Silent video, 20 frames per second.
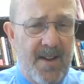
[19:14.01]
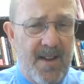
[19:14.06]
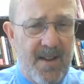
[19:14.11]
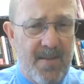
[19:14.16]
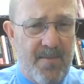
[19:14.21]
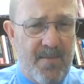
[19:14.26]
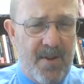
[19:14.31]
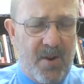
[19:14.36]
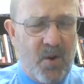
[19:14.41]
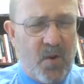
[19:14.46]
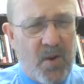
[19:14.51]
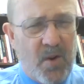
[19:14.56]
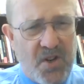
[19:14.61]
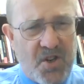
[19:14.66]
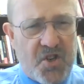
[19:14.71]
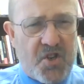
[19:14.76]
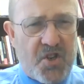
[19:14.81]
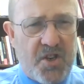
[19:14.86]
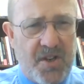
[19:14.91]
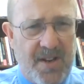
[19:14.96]
it
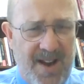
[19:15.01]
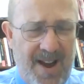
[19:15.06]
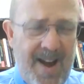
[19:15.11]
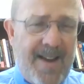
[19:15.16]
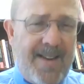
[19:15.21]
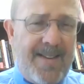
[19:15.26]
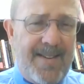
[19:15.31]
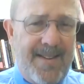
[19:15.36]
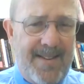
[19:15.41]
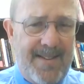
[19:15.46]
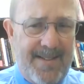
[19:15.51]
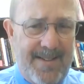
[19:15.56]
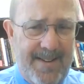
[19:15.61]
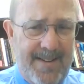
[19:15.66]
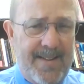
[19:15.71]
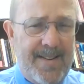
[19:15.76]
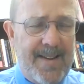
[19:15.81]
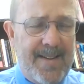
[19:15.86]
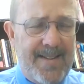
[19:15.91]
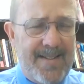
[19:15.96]
Christianizes
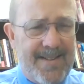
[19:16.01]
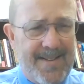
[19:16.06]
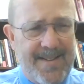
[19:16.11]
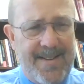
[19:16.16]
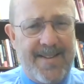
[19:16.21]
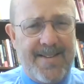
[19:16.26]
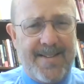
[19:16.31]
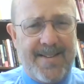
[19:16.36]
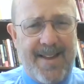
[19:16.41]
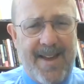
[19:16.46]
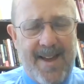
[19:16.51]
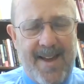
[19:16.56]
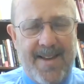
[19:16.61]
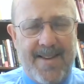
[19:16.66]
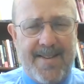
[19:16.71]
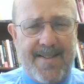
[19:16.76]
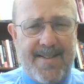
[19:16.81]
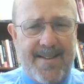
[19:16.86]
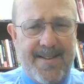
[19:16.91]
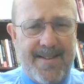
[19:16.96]
it and sees it
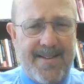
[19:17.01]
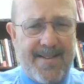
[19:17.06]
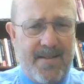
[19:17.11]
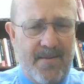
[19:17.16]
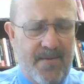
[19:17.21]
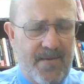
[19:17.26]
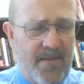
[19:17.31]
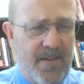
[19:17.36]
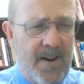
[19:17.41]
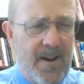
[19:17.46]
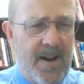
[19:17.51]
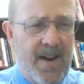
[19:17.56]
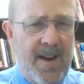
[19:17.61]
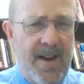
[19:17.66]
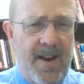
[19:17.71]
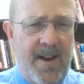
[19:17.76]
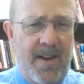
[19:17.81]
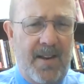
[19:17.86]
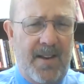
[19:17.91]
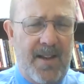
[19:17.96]
as this
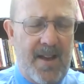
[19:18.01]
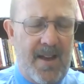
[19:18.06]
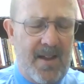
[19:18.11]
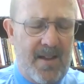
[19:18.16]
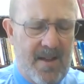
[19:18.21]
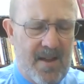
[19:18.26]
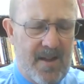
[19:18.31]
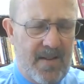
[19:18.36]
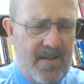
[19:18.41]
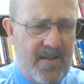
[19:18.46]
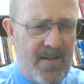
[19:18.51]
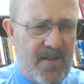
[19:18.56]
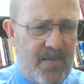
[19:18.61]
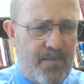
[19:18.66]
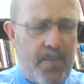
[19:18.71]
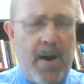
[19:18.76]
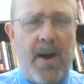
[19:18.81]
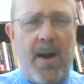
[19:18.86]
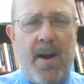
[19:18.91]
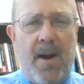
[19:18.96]
divinely
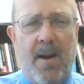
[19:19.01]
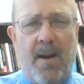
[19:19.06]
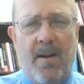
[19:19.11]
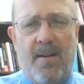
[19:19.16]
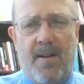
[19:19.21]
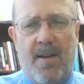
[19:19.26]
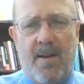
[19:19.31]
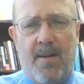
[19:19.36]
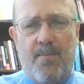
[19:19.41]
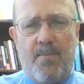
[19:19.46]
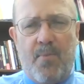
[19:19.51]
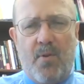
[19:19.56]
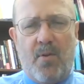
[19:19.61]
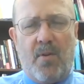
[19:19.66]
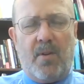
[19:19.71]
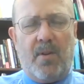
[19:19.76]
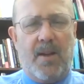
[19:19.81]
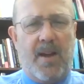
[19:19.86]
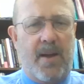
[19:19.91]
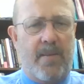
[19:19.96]
inspired and
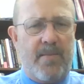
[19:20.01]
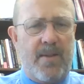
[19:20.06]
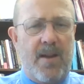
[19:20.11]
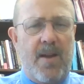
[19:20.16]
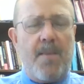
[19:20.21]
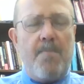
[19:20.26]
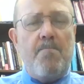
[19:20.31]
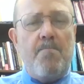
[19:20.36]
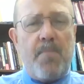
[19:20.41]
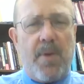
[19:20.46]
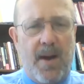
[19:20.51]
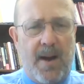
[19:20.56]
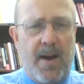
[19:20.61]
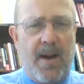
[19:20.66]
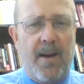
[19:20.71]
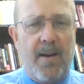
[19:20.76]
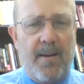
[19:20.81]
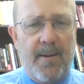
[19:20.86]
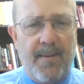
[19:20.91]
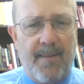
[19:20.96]
proclaimed
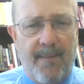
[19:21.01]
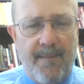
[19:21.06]
empire,